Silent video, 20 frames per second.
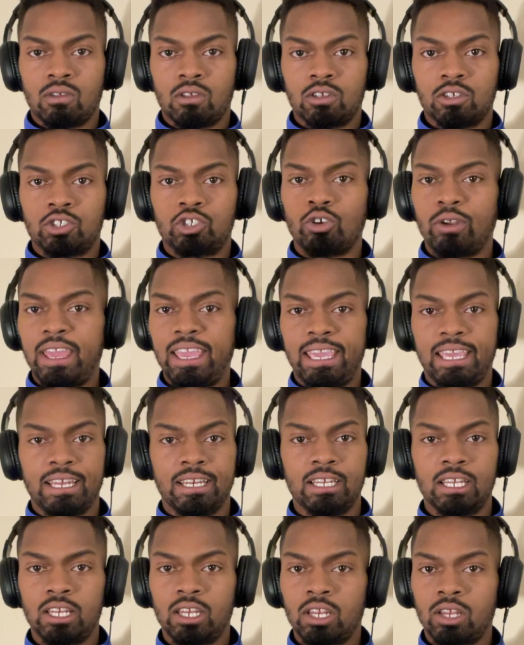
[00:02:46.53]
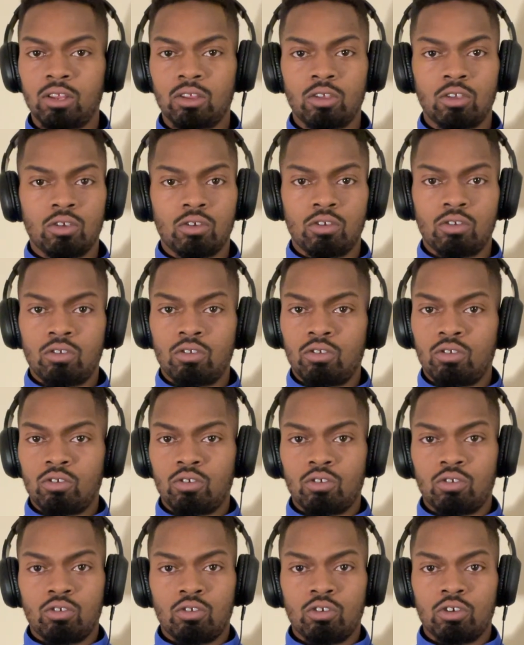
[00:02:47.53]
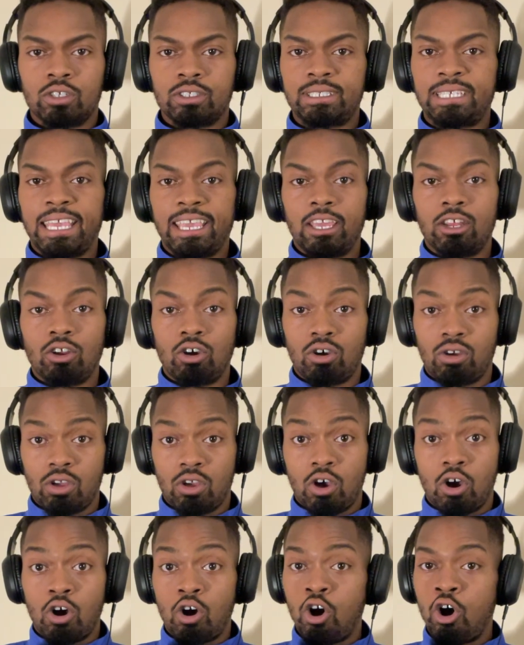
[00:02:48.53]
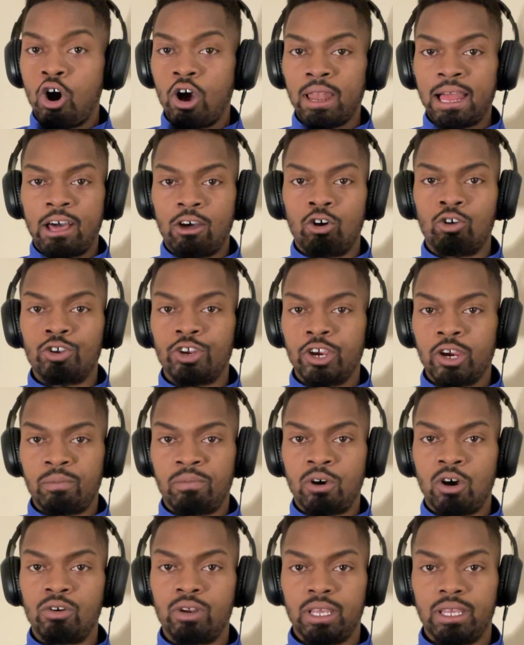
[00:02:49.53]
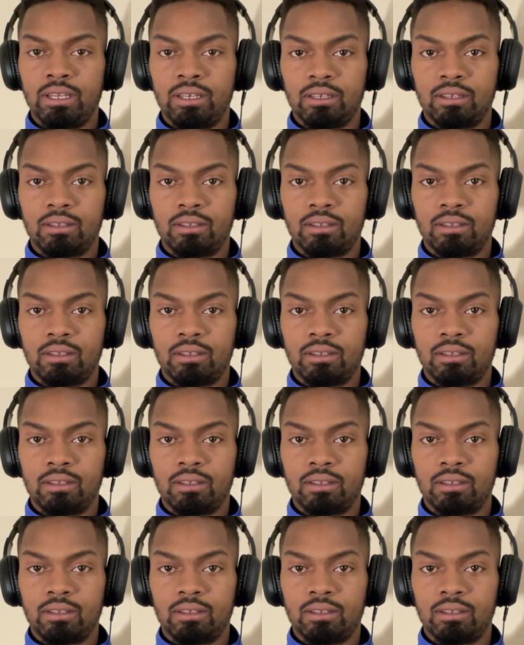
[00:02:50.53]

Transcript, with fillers: So they can take it all out on their opponent.